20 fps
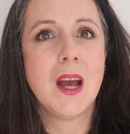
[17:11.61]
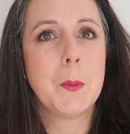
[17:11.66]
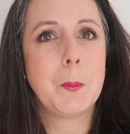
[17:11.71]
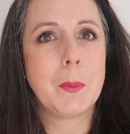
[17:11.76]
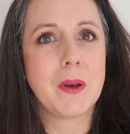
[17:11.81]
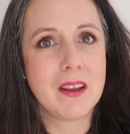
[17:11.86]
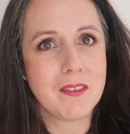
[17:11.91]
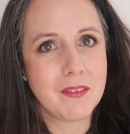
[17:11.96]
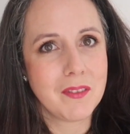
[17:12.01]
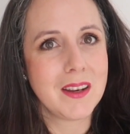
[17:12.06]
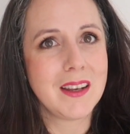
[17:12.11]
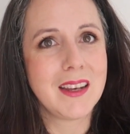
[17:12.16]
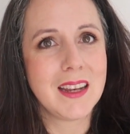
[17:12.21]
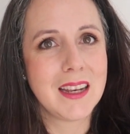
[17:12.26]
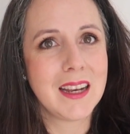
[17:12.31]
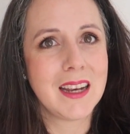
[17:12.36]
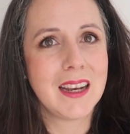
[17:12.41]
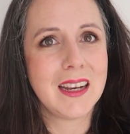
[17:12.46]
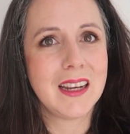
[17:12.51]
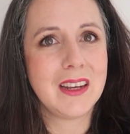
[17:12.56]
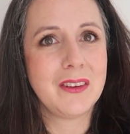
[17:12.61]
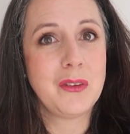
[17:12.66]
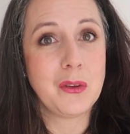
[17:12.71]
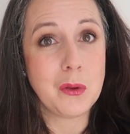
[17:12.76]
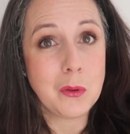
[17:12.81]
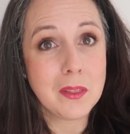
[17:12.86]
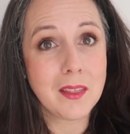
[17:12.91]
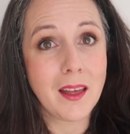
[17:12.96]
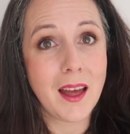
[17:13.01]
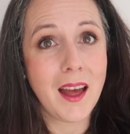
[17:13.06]
But if it didn't
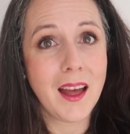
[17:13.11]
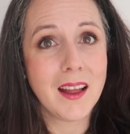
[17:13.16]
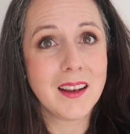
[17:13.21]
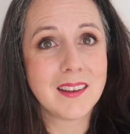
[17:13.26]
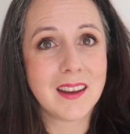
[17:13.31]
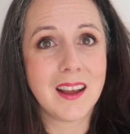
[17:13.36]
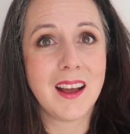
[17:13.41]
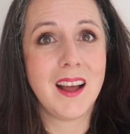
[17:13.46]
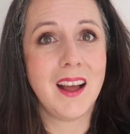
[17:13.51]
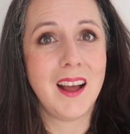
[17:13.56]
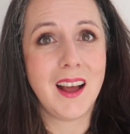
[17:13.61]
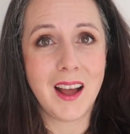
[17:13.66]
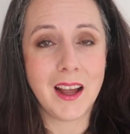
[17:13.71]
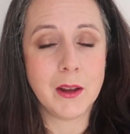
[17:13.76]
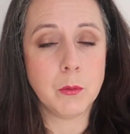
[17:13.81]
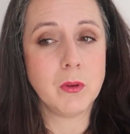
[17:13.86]
do that, I,